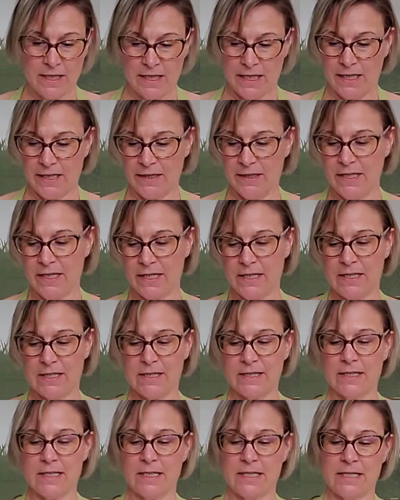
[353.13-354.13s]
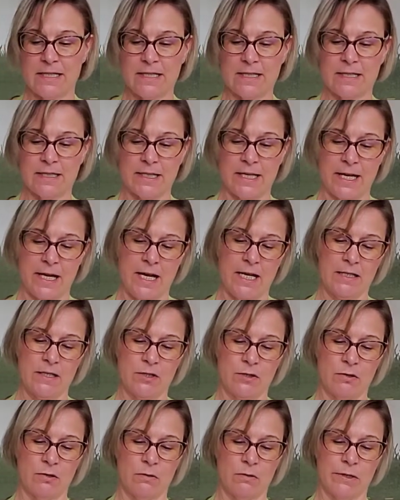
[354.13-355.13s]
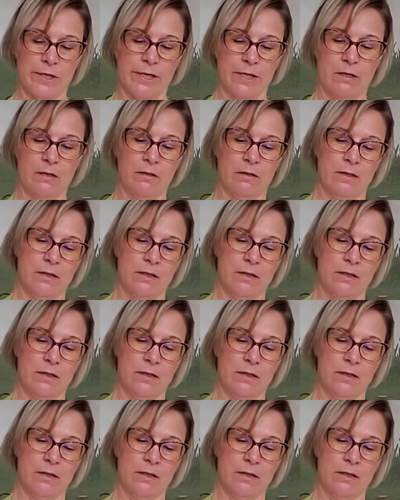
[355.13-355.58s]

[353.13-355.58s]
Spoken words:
And this is castor oil.